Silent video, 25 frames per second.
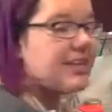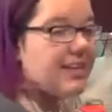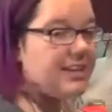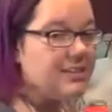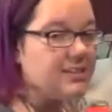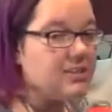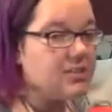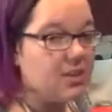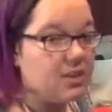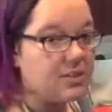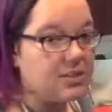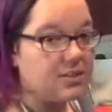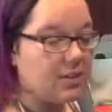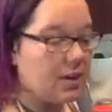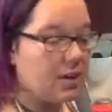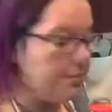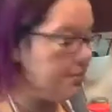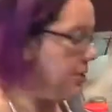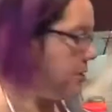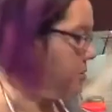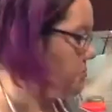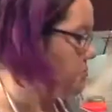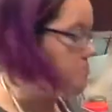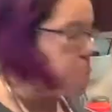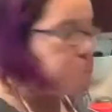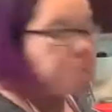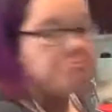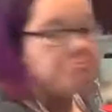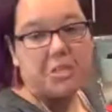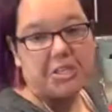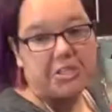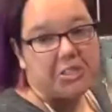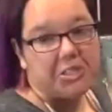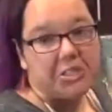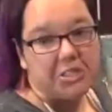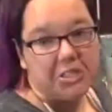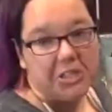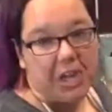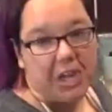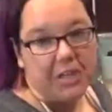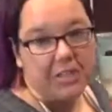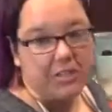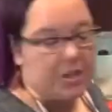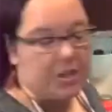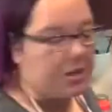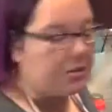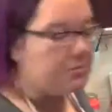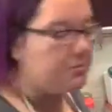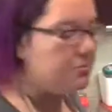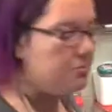taste does tell me this is not
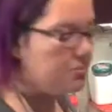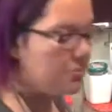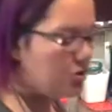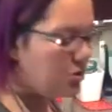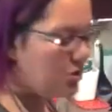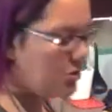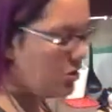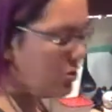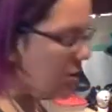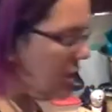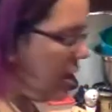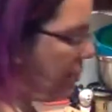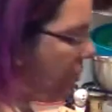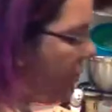done. This is not